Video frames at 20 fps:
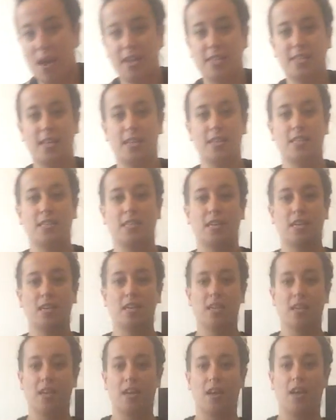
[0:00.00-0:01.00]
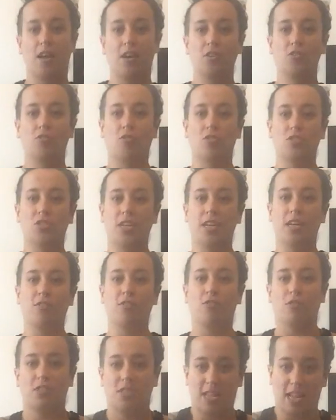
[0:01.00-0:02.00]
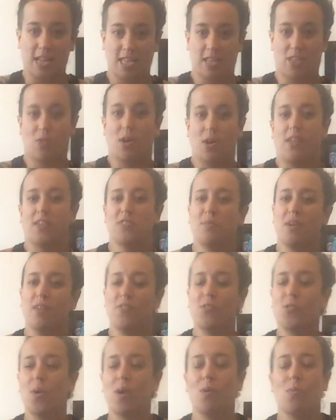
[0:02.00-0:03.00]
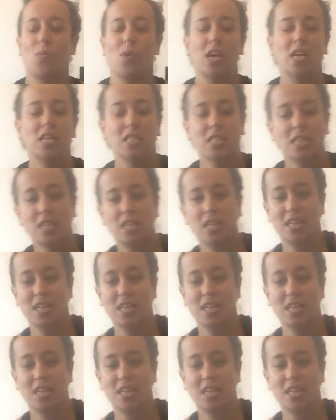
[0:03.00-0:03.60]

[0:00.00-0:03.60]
back to centre, uncrossing and crossing the legs the other way. This might feel quite weird.